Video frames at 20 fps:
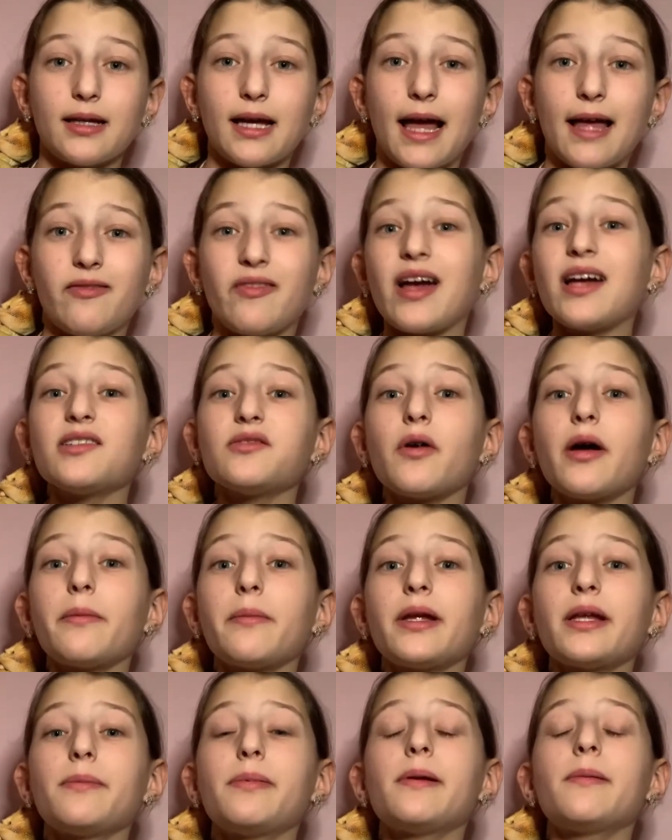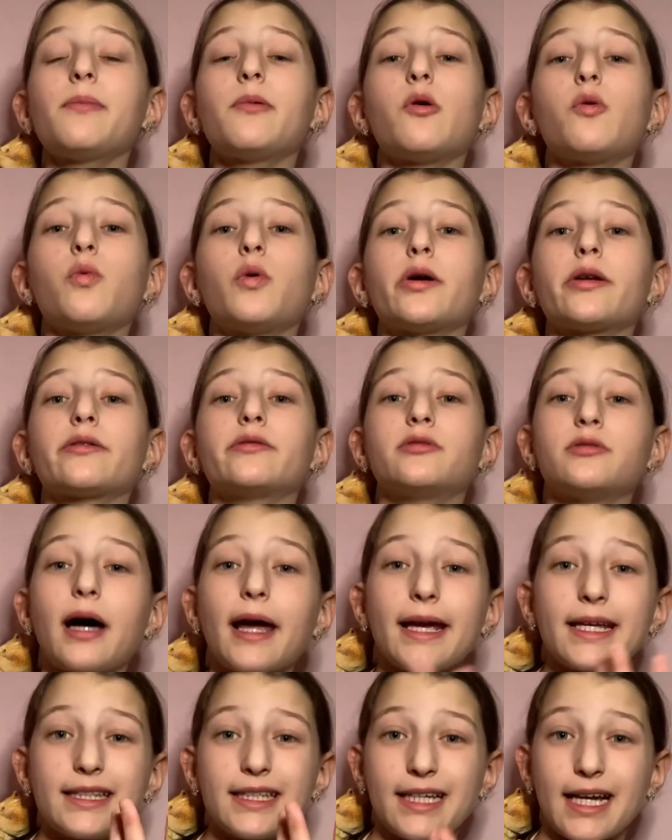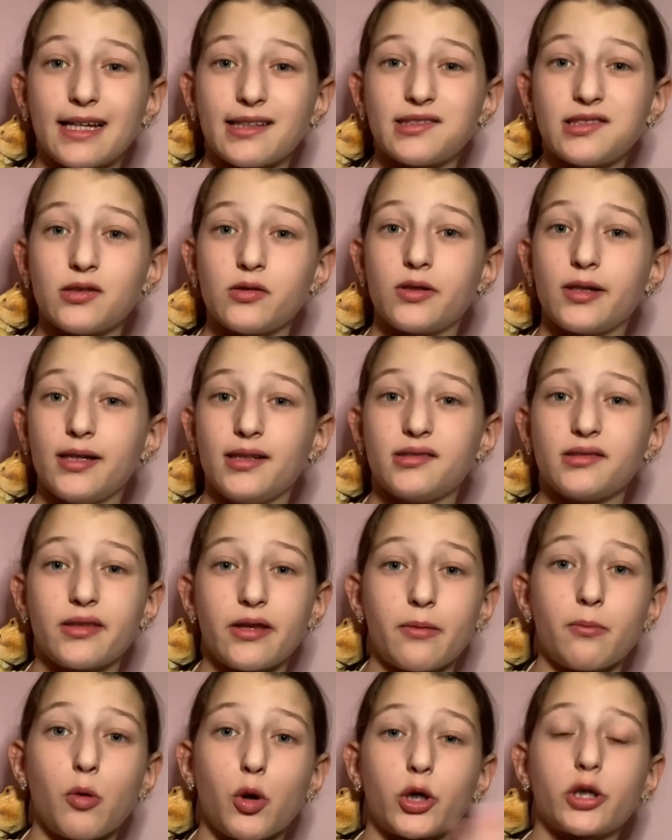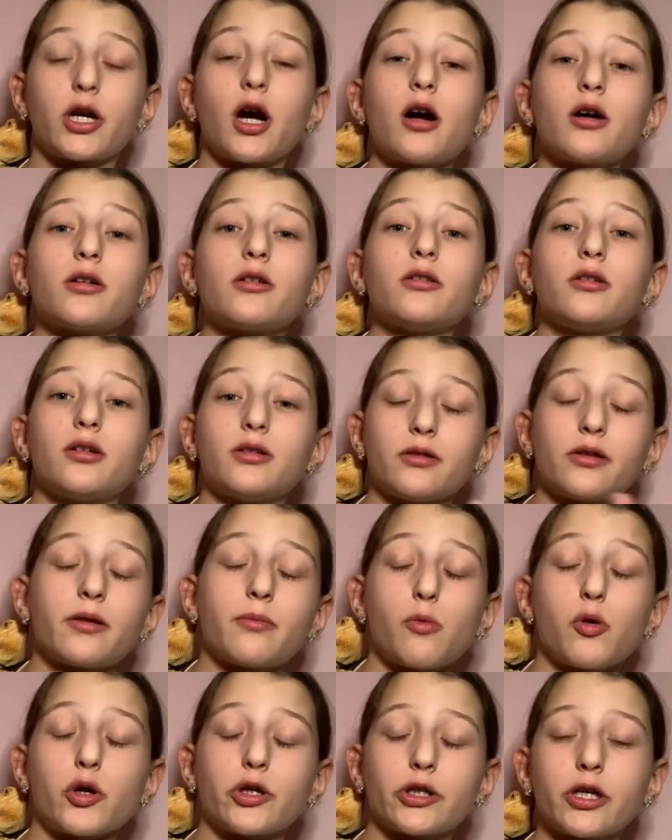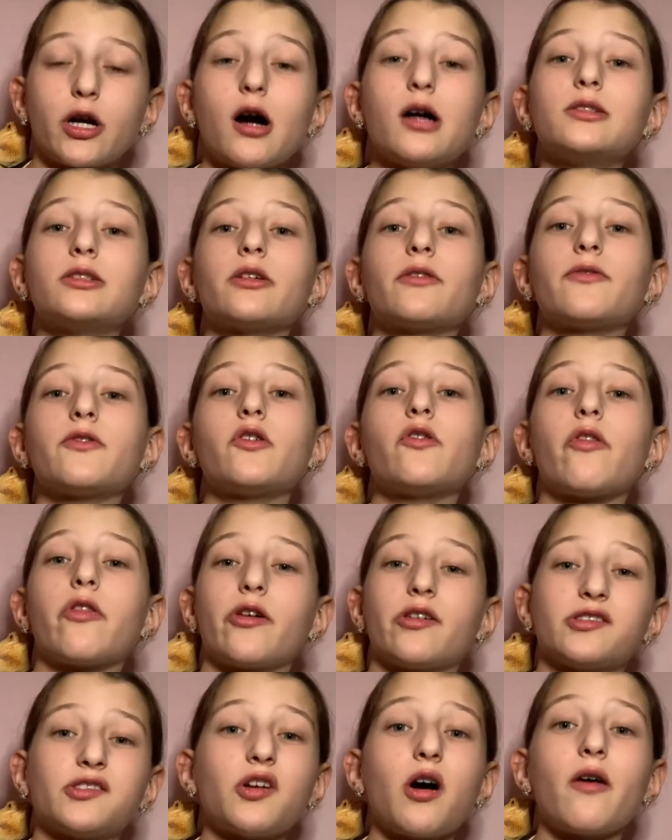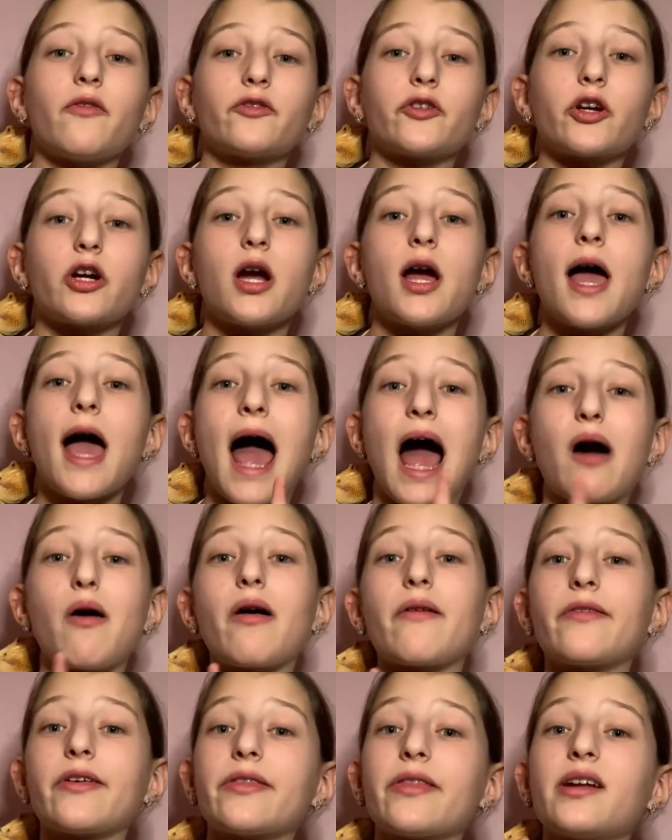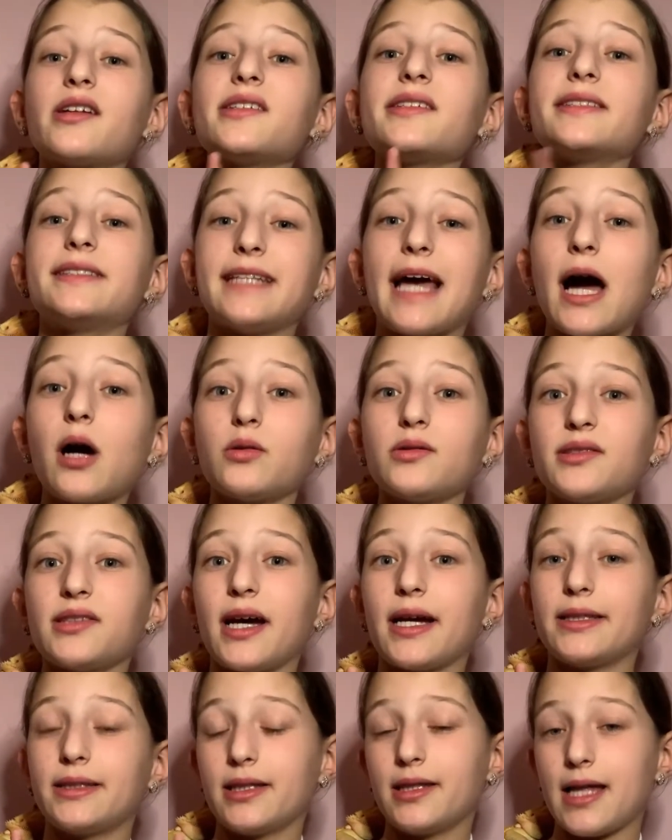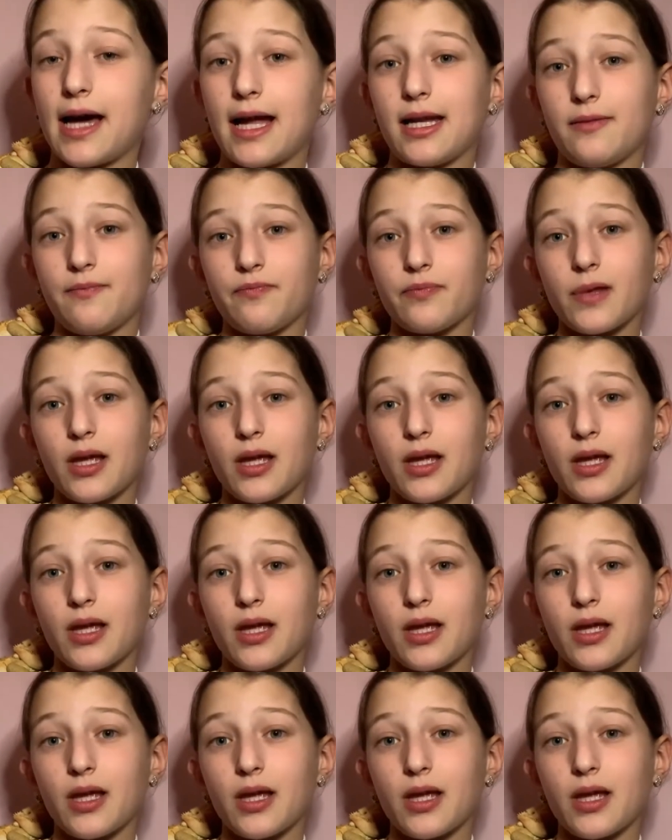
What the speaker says: And that's why many people would like to get silkies. They're more colorful, they're softer. However, there's a downside to that.